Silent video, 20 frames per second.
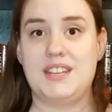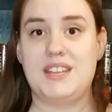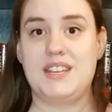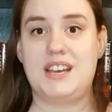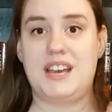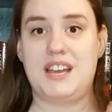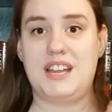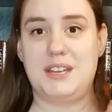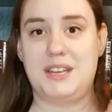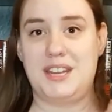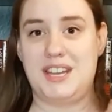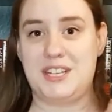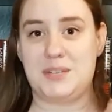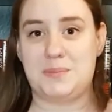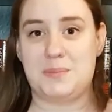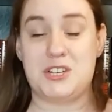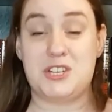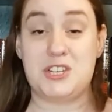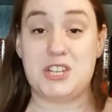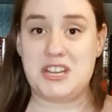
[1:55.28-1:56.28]
The Dying Days
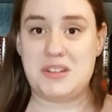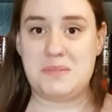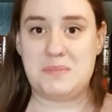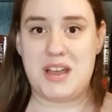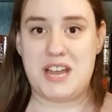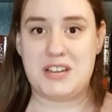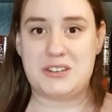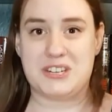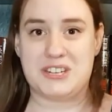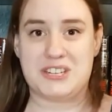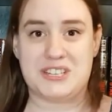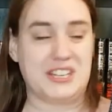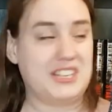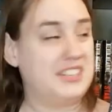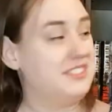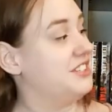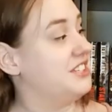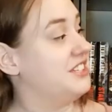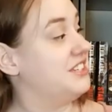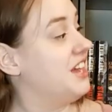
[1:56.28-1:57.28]
by Shannon Patrick
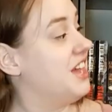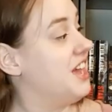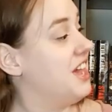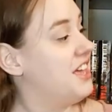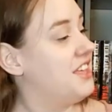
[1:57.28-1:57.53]
Sullivan.